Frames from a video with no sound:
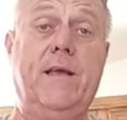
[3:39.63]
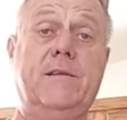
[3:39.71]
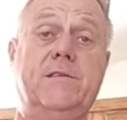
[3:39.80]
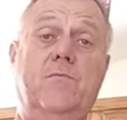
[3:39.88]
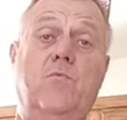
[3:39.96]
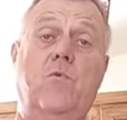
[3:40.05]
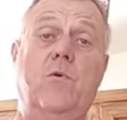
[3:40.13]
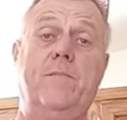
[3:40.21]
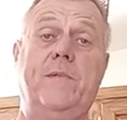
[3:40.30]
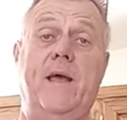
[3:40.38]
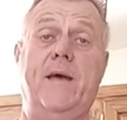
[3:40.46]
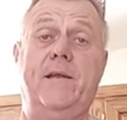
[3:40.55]
get some
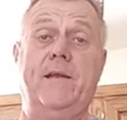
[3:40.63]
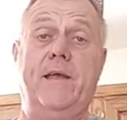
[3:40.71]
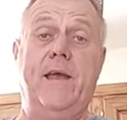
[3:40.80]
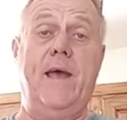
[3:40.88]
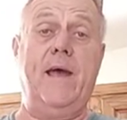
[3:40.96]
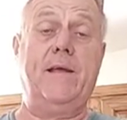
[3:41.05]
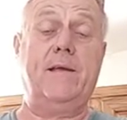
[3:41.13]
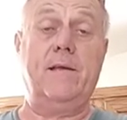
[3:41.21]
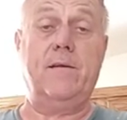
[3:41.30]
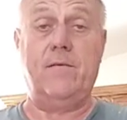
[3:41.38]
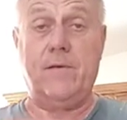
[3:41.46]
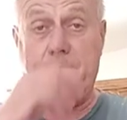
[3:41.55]
warmth down in the attic,
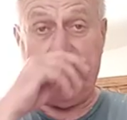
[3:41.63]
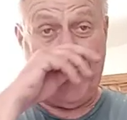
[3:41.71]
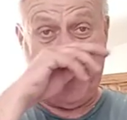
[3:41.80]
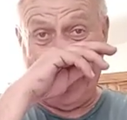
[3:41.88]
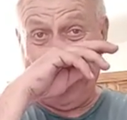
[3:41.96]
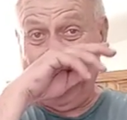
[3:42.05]
you know what I mean?